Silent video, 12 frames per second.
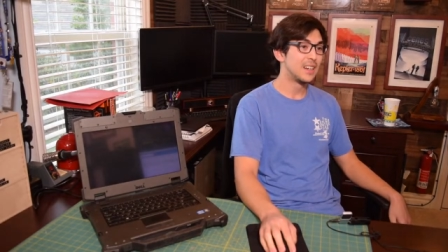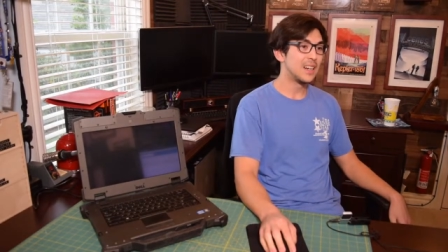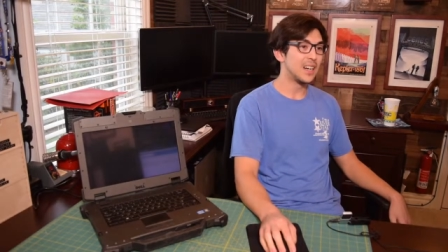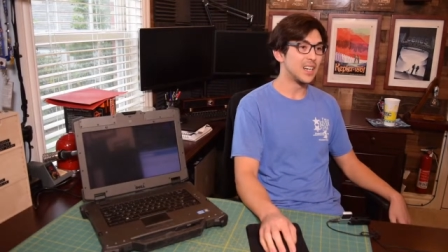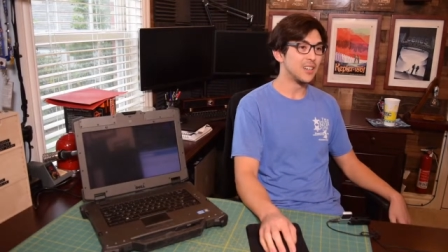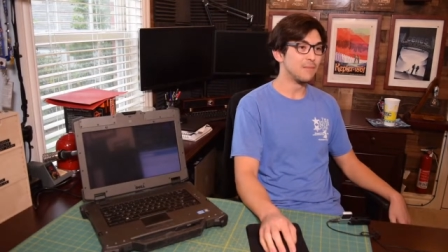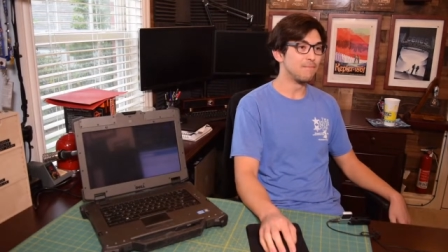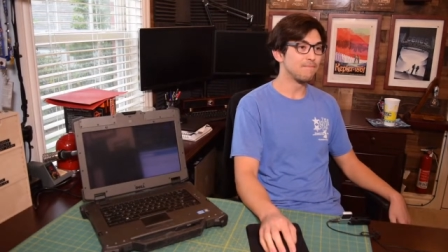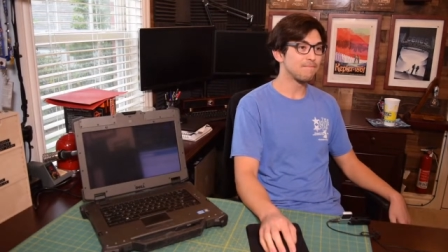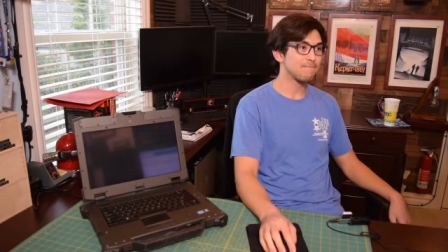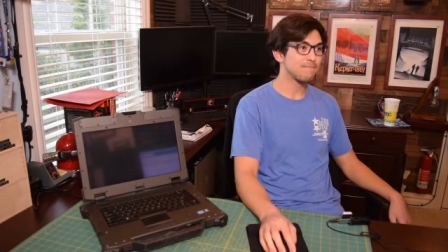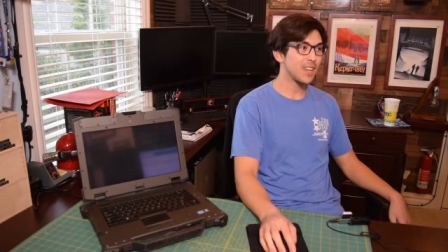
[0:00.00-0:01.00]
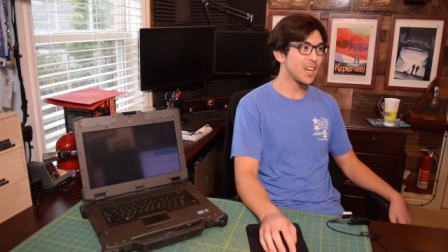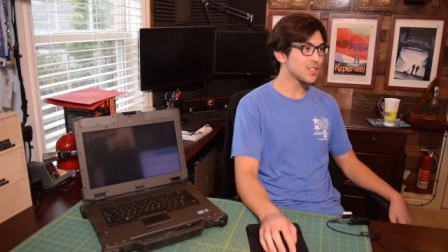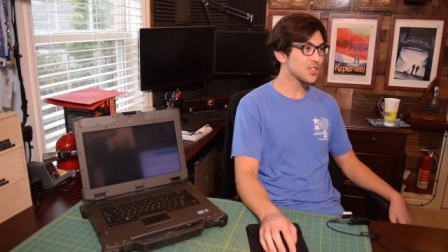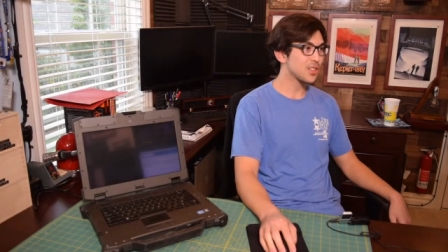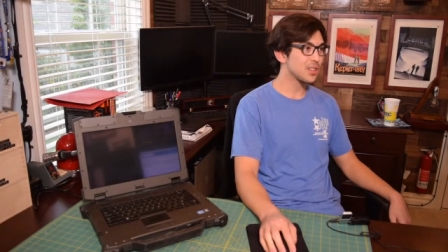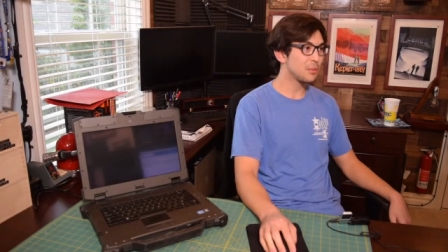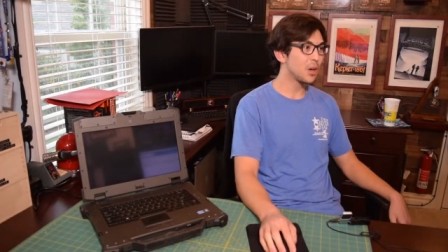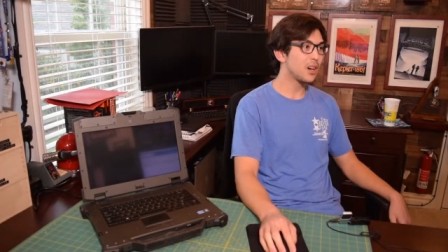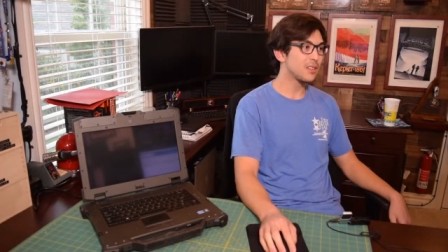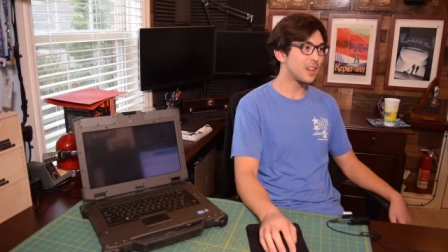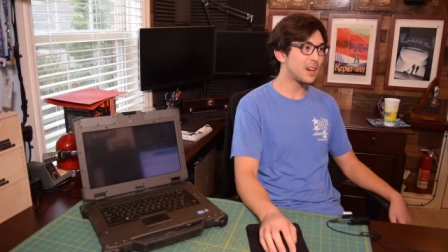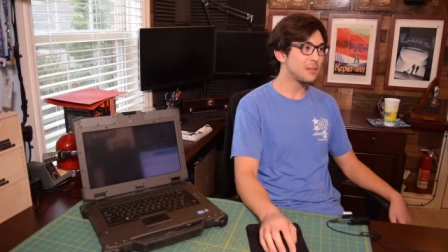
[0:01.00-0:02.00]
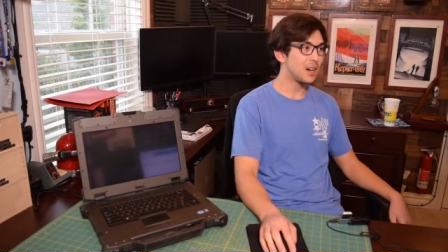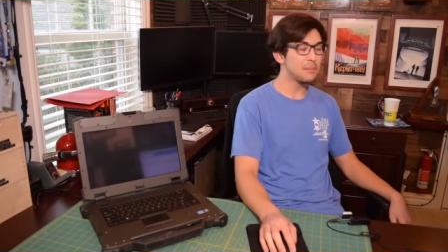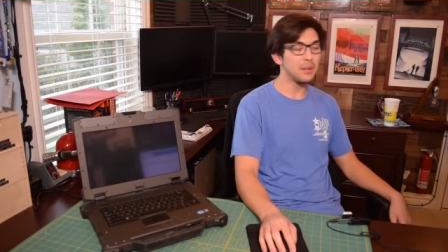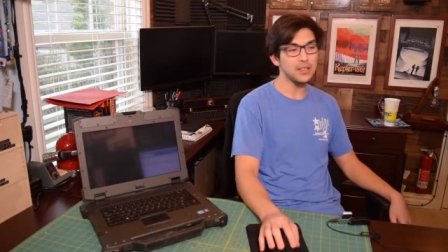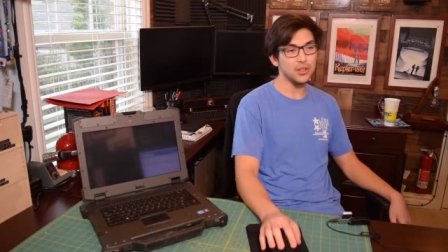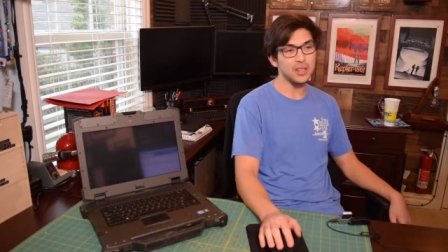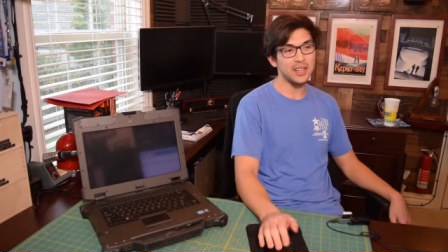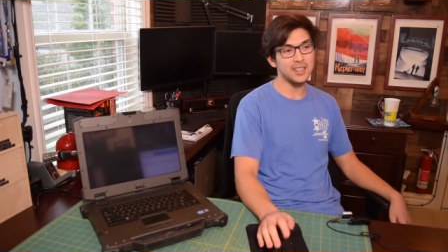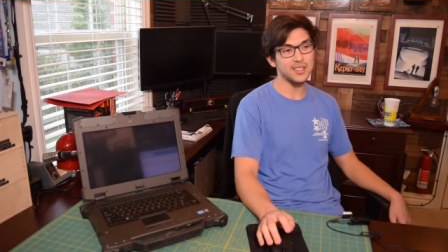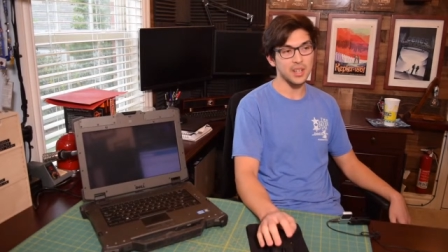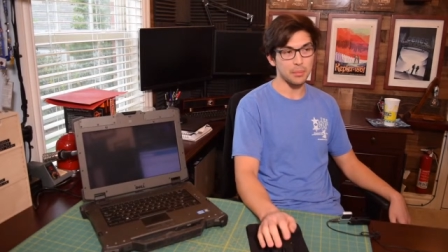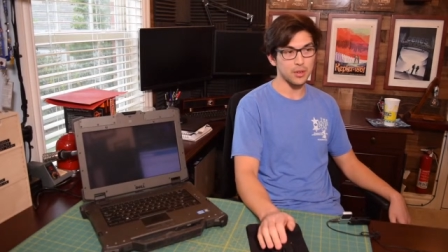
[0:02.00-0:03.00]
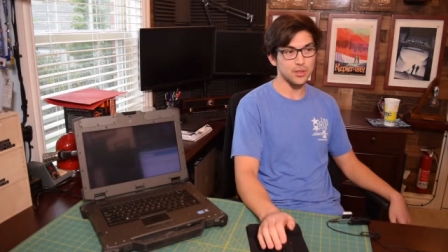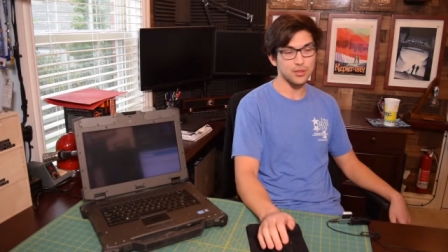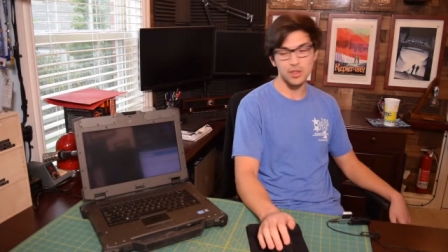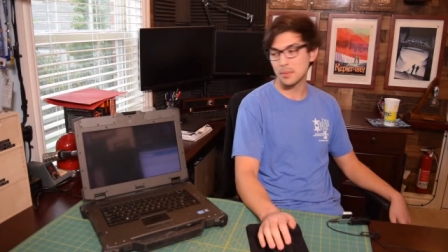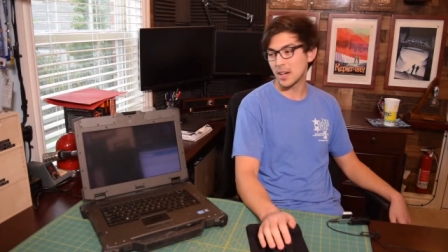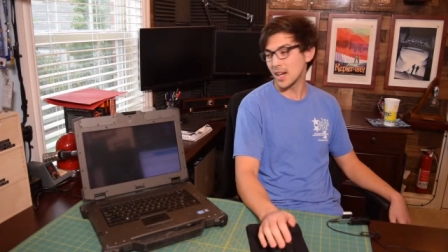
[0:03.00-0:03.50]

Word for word: Um, actually, well, I, I might do that in a separate stream.